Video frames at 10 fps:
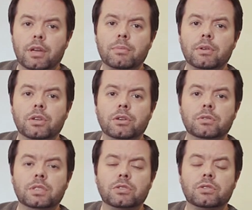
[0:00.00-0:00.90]
anybody
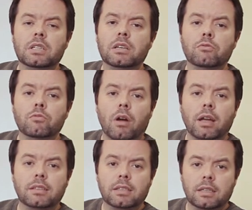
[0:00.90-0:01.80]
who's interested in
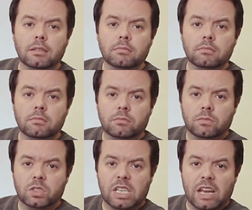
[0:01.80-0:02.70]
writing
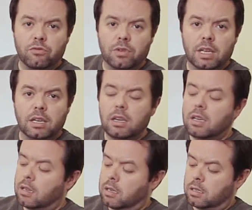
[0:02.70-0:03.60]
generally,
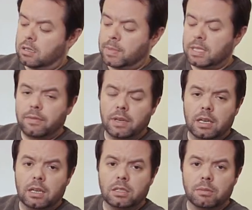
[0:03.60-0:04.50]
and
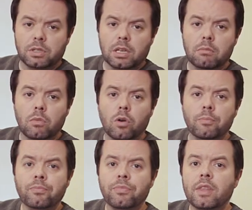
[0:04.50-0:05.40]
specifically Somerset
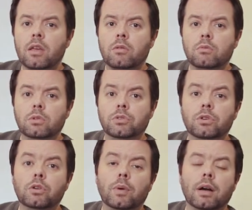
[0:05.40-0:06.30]
Maugham, would
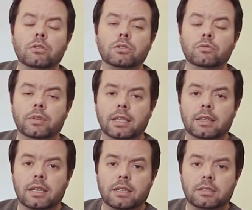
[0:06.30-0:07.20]
do well to
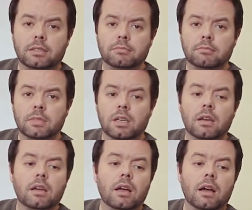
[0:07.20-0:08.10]
read this.
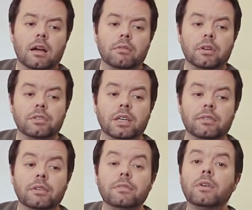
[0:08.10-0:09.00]
I'm going to give
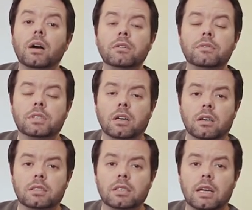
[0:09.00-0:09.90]
it 5
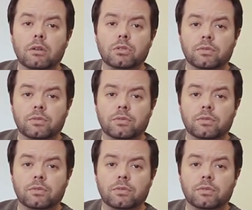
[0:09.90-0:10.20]
stars out